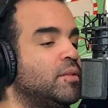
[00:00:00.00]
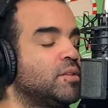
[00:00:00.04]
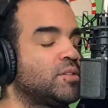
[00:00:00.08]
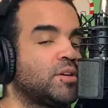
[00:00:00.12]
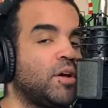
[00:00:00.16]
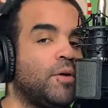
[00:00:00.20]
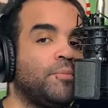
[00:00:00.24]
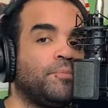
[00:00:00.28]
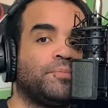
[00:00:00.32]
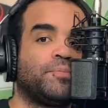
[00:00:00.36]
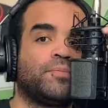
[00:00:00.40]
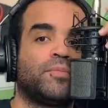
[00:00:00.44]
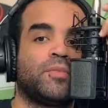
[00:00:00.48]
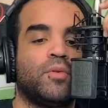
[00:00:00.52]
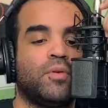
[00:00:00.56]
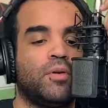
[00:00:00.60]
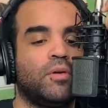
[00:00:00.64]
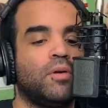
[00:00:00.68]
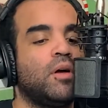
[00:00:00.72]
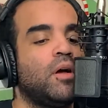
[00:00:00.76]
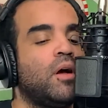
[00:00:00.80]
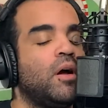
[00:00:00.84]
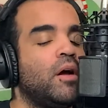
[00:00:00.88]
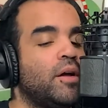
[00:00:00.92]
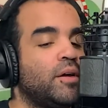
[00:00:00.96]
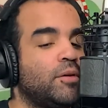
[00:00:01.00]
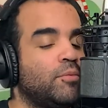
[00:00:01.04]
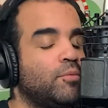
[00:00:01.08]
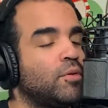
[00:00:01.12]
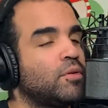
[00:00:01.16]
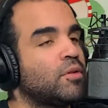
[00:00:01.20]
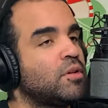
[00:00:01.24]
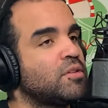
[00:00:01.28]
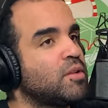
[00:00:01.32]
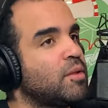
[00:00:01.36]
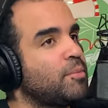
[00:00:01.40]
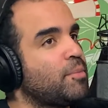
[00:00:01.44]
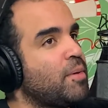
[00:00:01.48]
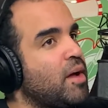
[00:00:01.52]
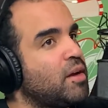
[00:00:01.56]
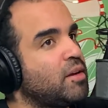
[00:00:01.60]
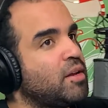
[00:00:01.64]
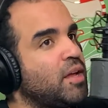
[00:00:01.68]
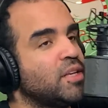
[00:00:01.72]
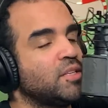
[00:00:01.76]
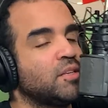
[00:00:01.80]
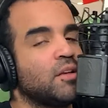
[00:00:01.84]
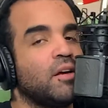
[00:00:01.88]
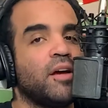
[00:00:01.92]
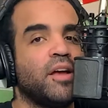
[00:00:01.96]
go. All right, we're closing the
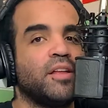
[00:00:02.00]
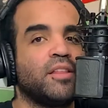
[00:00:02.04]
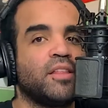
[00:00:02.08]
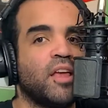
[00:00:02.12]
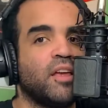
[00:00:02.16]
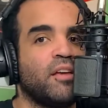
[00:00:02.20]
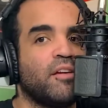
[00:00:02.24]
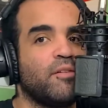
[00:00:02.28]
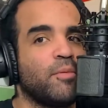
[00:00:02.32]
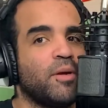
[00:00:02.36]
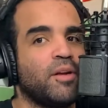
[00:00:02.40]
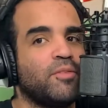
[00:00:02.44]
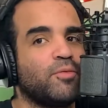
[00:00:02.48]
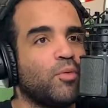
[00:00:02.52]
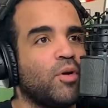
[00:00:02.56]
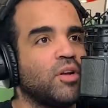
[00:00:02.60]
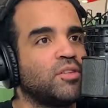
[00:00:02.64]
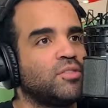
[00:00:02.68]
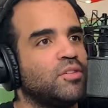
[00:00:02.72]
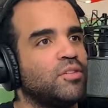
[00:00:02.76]
podcast. All right, thank you, everybody, for watching.